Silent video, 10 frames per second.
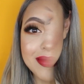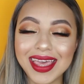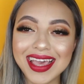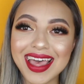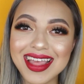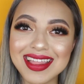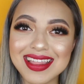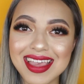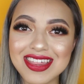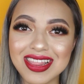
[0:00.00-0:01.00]
Hey guys,
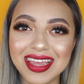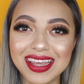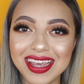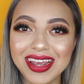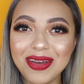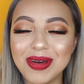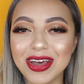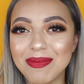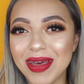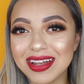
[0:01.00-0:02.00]
it's Angelina here and
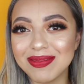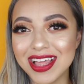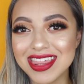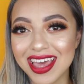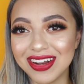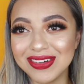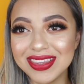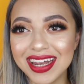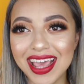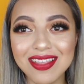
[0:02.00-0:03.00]
welcome back to my channel.
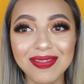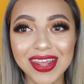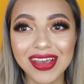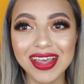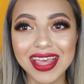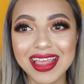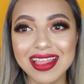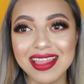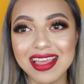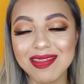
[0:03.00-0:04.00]
Today's video
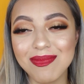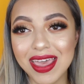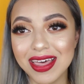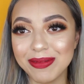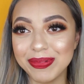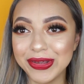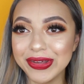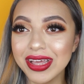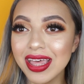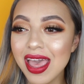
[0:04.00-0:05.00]
is this makeup
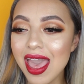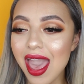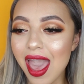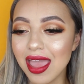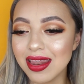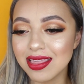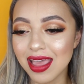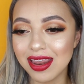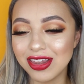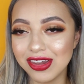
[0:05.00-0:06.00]
look I
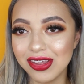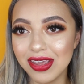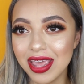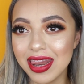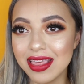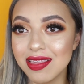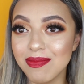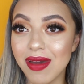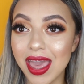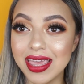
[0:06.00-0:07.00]
decided to do. It is
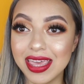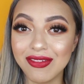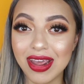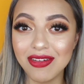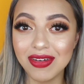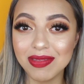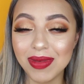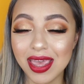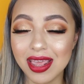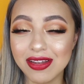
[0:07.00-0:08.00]
my get ready with
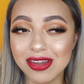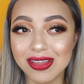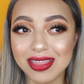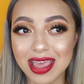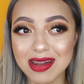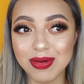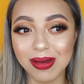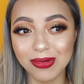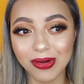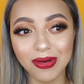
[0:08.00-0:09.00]
me to stand-up
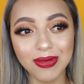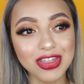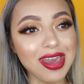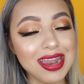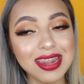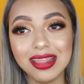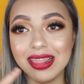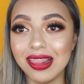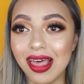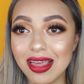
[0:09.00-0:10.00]
pub crawl, which I did
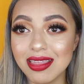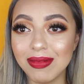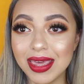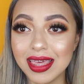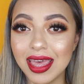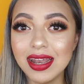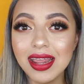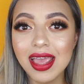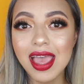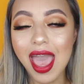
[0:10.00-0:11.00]
last weekend,
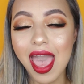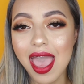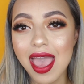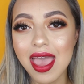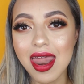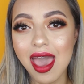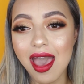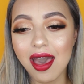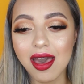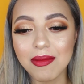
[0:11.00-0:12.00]
and
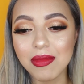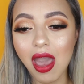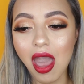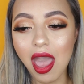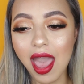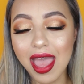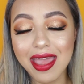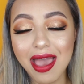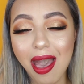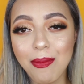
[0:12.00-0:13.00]
I
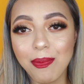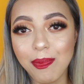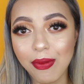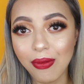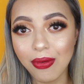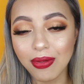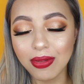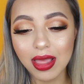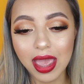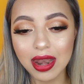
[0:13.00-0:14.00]
had a
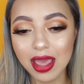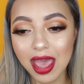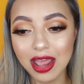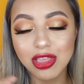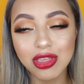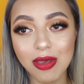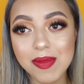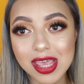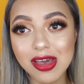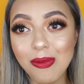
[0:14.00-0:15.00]
ball and I had so
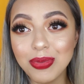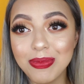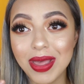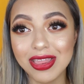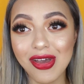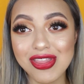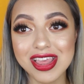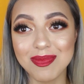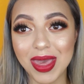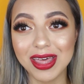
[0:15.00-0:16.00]
many compliments on
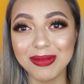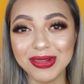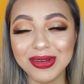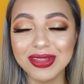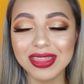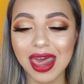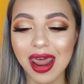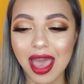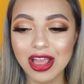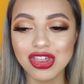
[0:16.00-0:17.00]
this makeup look
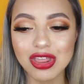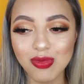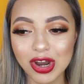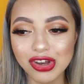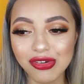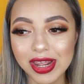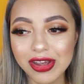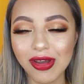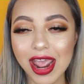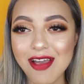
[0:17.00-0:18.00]
that I just wanted to
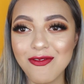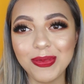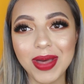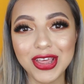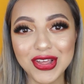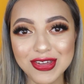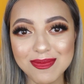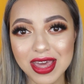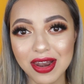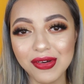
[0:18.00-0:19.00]
recreate it for my
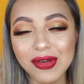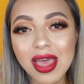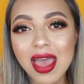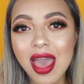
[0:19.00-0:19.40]
YouTube channel.